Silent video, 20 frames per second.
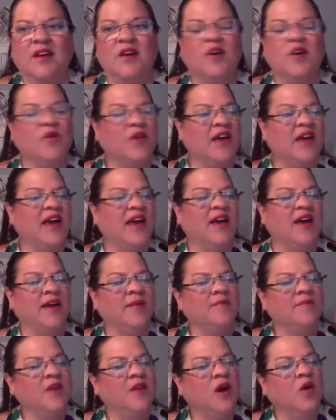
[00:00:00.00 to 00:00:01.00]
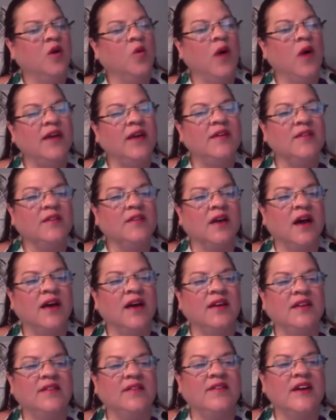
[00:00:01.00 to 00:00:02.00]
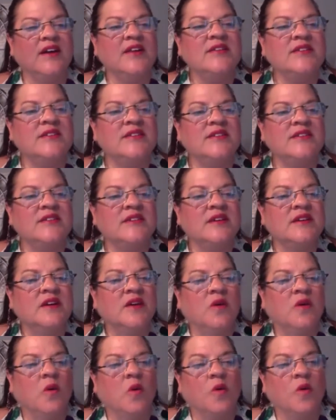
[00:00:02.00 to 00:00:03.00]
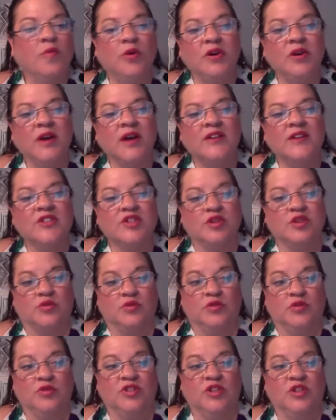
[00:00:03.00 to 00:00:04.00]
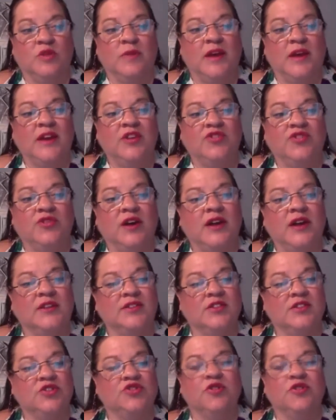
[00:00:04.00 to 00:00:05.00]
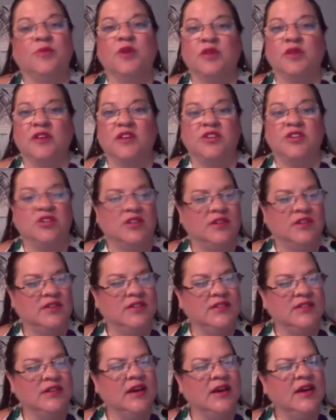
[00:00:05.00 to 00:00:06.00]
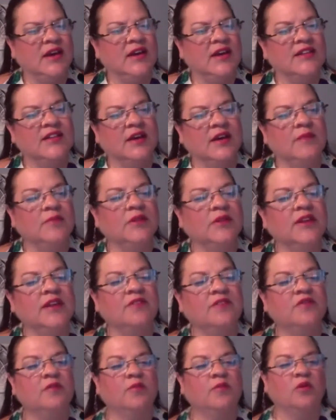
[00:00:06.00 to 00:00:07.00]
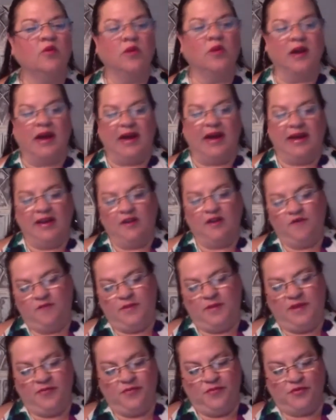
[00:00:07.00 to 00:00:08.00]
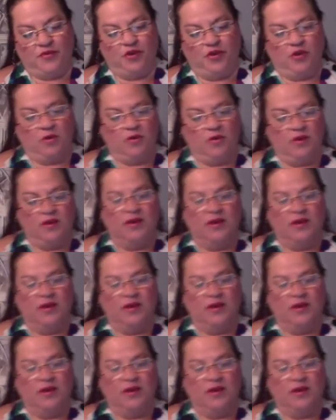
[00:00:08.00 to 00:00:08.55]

Okay, why does God give us or put us through so many trials and tribulations? It's unbelievable what I have been through.